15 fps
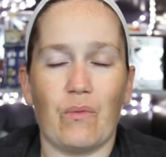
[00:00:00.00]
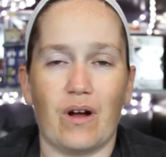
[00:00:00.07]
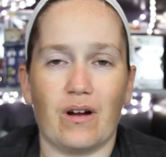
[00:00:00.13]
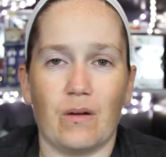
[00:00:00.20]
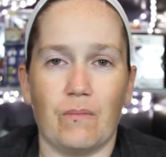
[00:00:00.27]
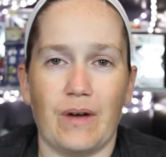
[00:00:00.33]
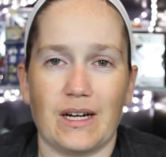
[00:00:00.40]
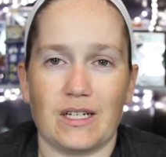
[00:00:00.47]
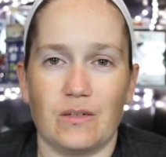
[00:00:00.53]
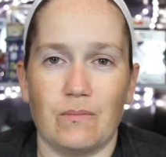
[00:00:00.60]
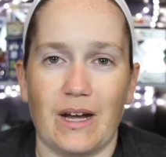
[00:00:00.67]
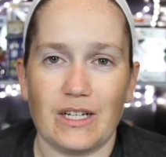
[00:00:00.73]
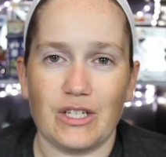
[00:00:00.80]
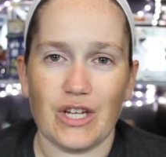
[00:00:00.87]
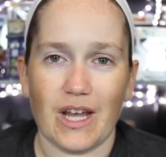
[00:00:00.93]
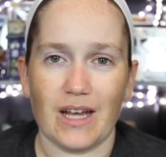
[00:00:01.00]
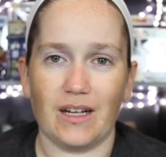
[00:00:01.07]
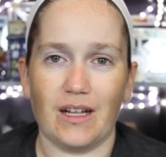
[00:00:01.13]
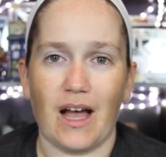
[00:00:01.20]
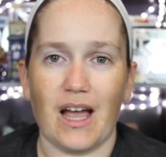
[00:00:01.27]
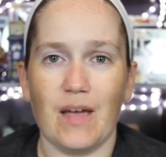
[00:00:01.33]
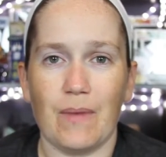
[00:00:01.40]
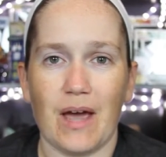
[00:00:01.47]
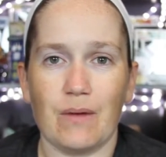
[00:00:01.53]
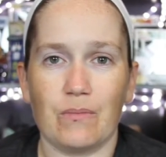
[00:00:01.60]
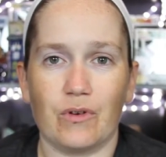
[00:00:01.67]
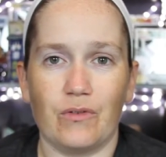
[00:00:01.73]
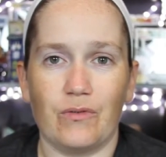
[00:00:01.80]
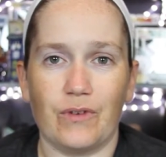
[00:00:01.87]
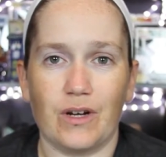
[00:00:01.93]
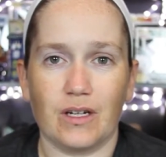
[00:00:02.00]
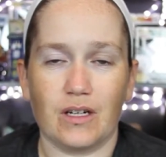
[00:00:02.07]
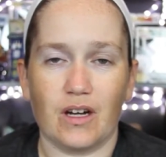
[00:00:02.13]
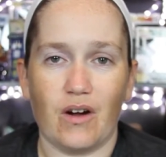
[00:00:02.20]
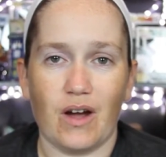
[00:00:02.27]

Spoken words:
welcome back to my channel. I am Admiral Funko,